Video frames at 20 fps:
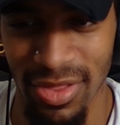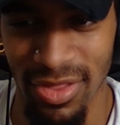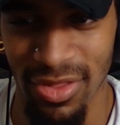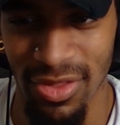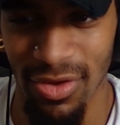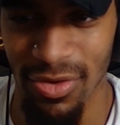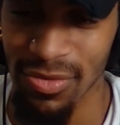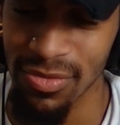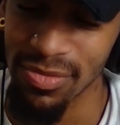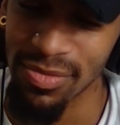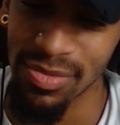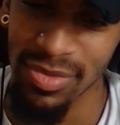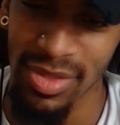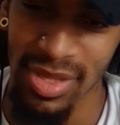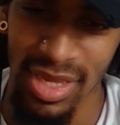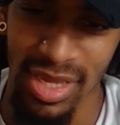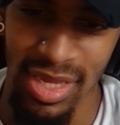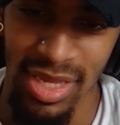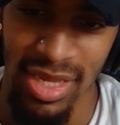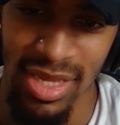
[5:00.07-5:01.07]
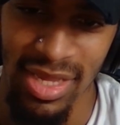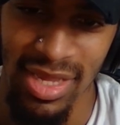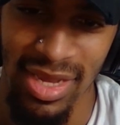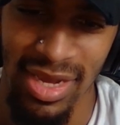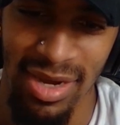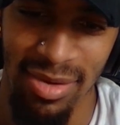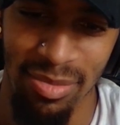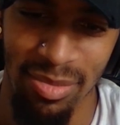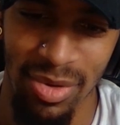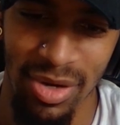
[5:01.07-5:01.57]
So, yeah.
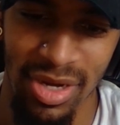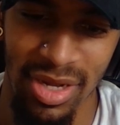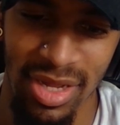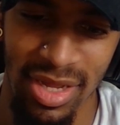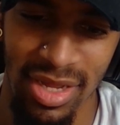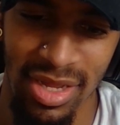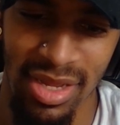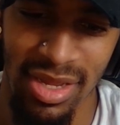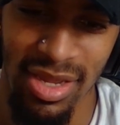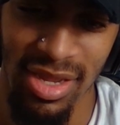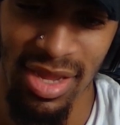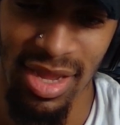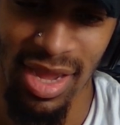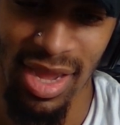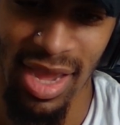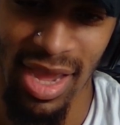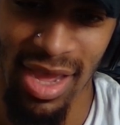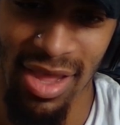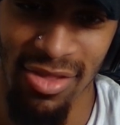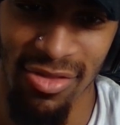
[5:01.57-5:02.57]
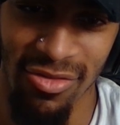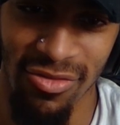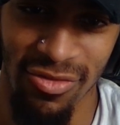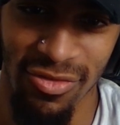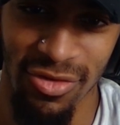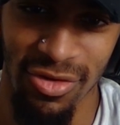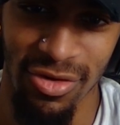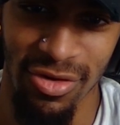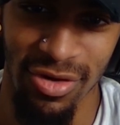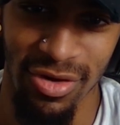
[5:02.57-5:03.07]
But as
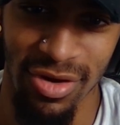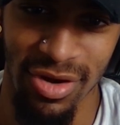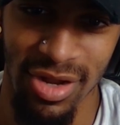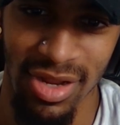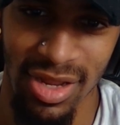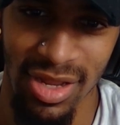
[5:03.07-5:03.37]
for